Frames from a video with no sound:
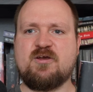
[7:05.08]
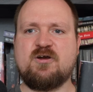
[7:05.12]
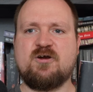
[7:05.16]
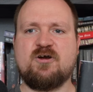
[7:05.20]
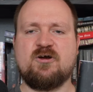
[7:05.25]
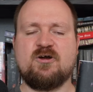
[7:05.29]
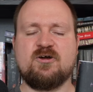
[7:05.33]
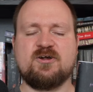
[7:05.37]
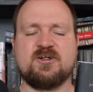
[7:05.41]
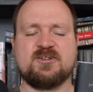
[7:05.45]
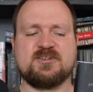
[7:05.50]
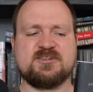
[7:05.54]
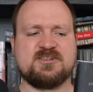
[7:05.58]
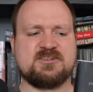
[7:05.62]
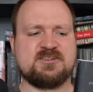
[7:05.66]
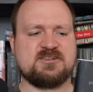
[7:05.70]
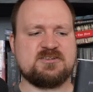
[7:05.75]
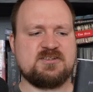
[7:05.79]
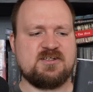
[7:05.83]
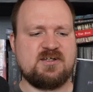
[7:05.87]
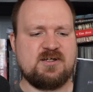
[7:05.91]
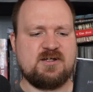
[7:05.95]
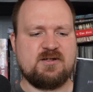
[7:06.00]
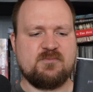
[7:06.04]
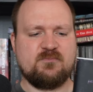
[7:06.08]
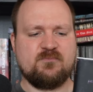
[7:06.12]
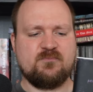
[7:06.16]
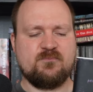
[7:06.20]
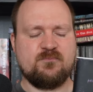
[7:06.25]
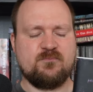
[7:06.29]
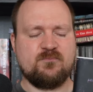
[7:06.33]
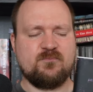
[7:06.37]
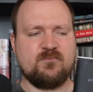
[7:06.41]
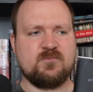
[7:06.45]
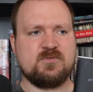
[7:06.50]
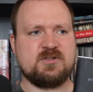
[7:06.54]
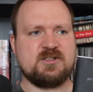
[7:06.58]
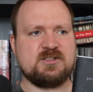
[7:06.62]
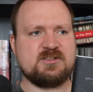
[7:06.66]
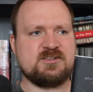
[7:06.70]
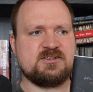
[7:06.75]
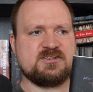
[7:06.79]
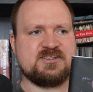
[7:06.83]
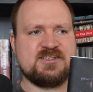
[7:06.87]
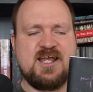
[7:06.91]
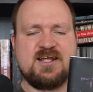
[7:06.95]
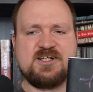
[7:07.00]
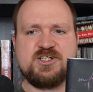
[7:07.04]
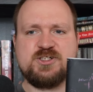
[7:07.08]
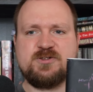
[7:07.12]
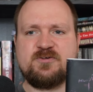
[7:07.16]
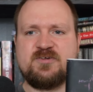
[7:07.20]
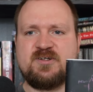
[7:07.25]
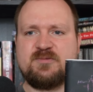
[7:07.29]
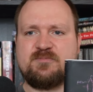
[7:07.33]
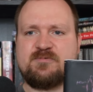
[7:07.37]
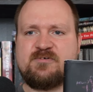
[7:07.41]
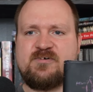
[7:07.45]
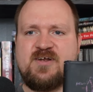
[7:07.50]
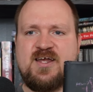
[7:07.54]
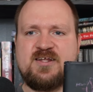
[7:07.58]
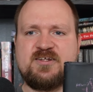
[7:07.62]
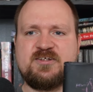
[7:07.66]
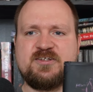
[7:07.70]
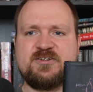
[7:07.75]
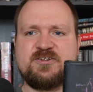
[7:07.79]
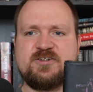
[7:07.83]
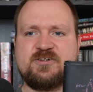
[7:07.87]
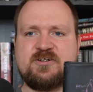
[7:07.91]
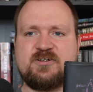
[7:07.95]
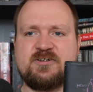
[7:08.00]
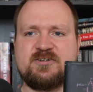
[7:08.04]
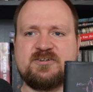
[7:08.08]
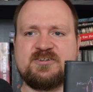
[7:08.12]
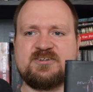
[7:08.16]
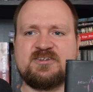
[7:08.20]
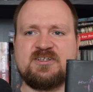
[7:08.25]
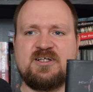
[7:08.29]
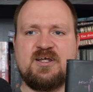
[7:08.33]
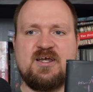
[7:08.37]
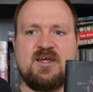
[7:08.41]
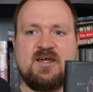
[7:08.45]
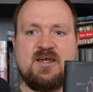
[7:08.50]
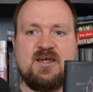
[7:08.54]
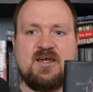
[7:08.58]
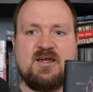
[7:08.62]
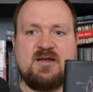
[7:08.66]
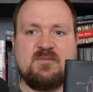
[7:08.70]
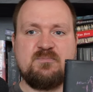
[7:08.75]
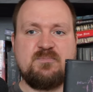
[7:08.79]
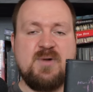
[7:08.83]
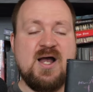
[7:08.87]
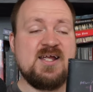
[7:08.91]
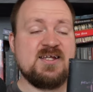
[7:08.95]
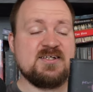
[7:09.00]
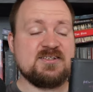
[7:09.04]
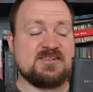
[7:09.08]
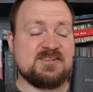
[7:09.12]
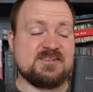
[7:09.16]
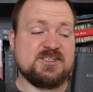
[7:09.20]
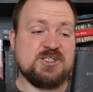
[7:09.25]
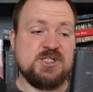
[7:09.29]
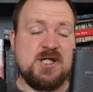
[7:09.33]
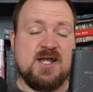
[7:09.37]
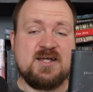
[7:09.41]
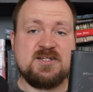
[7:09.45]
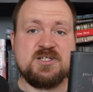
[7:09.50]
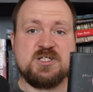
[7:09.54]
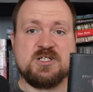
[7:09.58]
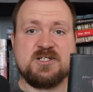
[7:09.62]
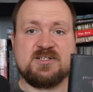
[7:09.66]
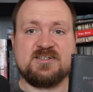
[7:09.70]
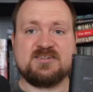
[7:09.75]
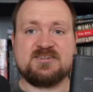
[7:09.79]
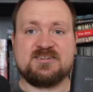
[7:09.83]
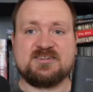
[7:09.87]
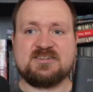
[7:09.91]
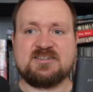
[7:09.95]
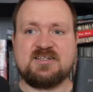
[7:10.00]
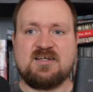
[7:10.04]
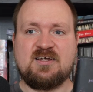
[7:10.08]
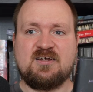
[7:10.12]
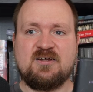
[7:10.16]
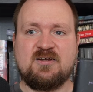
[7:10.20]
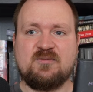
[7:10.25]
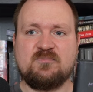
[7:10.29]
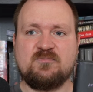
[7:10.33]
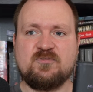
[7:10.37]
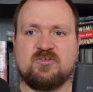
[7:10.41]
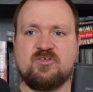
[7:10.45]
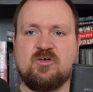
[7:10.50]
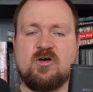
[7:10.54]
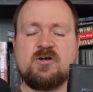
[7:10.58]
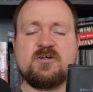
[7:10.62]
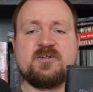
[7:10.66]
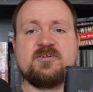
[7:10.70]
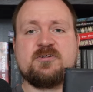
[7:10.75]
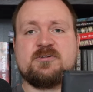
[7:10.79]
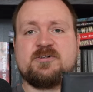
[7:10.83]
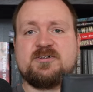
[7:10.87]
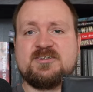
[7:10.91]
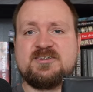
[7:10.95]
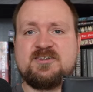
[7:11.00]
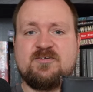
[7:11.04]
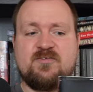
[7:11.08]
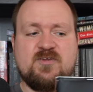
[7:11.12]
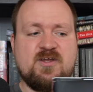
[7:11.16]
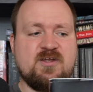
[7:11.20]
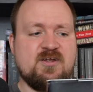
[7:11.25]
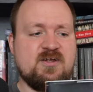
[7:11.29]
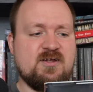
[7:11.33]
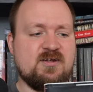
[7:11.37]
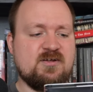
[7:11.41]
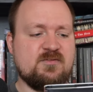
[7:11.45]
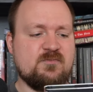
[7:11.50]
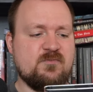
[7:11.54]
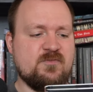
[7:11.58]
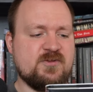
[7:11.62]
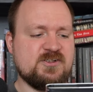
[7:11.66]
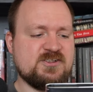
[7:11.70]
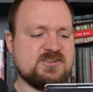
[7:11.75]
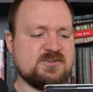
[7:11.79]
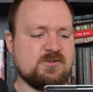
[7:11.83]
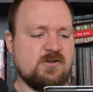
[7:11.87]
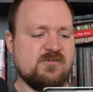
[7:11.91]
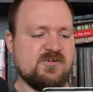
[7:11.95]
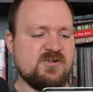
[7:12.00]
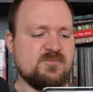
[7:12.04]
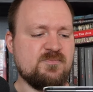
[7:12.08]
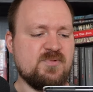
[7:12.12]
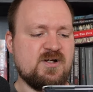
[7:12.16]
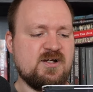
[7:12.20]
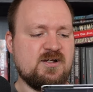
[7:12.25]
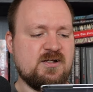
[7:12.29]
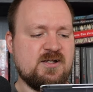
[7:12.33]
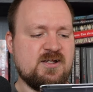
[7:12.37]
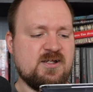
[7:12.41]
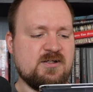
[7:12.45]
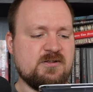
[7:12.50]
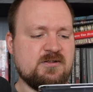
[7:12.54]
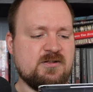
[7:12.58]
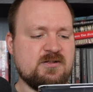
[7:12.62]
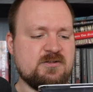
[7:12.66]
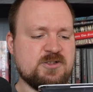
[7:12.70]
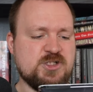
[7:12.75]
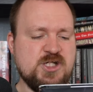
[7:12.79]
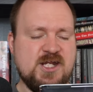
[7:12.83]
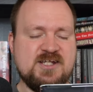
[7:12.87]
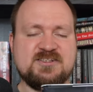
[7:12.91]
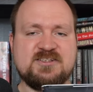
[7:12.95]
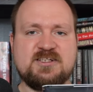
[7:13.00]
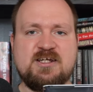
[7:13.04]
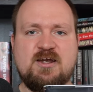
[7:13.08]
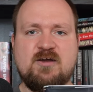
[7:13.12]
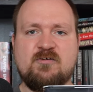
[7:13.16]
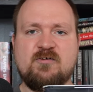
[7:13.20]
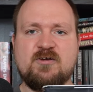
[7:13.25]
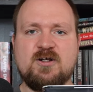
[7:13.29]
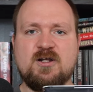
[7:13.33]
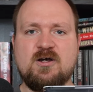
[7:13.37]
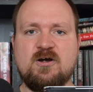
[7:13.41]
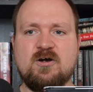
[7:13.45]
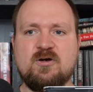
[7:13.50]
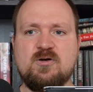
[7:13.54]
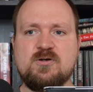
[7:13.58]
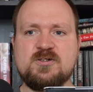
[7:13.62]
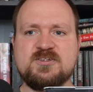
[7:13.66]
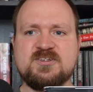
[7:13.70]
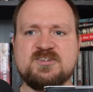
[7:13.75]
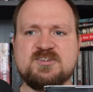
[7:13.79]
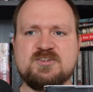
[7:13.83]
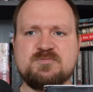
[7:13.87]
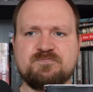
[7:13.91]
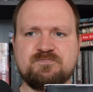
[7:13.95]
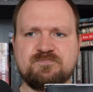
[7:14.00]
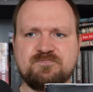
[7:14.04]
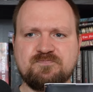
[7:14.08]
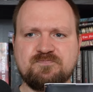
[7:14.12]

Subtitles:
cults, sexual predators, biased judges, doctors. The story by Joyce Carol Oats